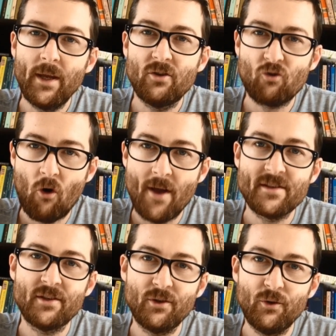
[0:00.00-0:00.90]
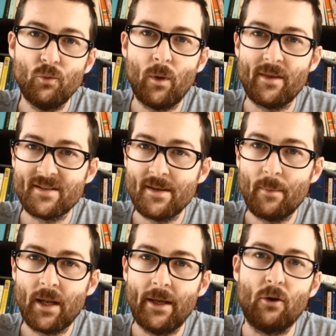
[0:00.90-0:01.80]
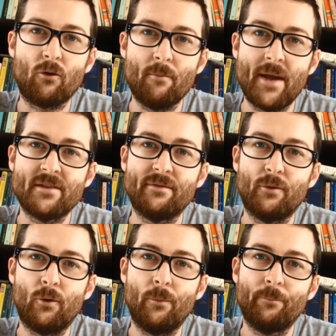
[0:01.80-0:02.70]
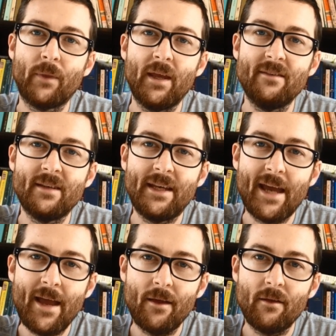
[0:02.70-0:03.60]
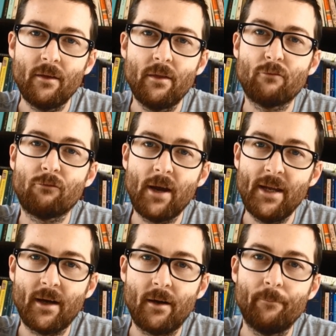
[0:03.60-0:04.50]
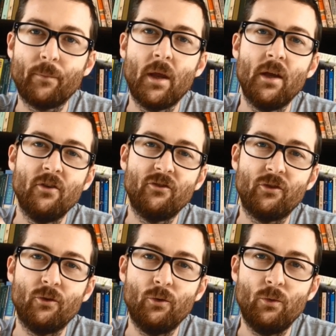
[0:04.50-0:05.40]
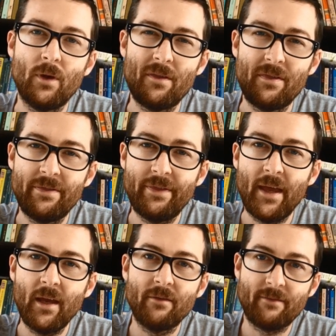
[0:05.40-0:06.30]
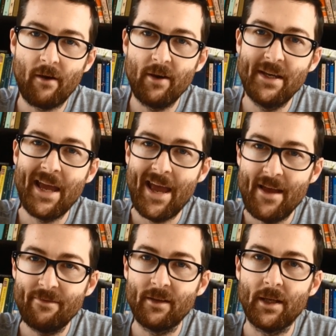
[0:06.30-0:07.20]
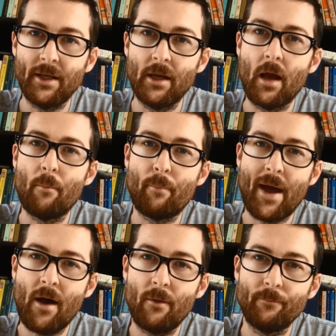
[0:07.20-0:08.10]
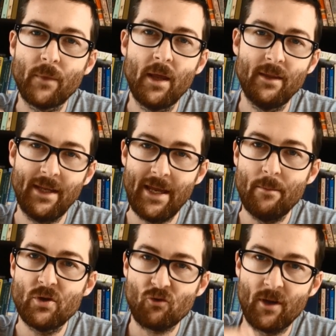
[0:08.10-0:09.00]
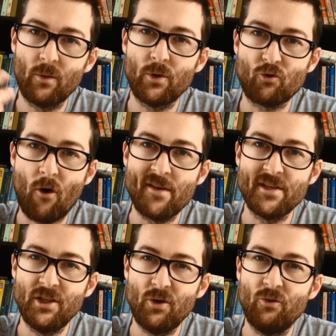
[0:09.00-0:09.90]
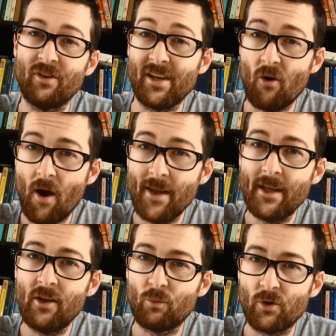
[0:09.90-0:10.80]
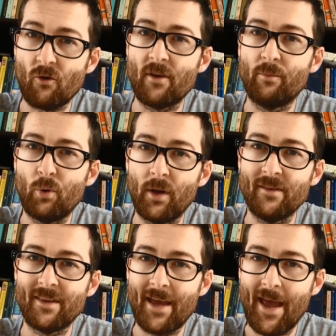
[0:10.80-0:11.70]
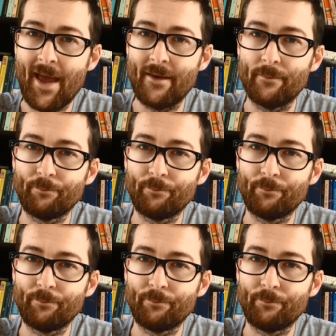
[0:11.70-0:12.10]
try to do with a simile or a metaphor is to get the reader to think very carefully about the imagery that we're trying to use and the ideas we're trying to put into their head.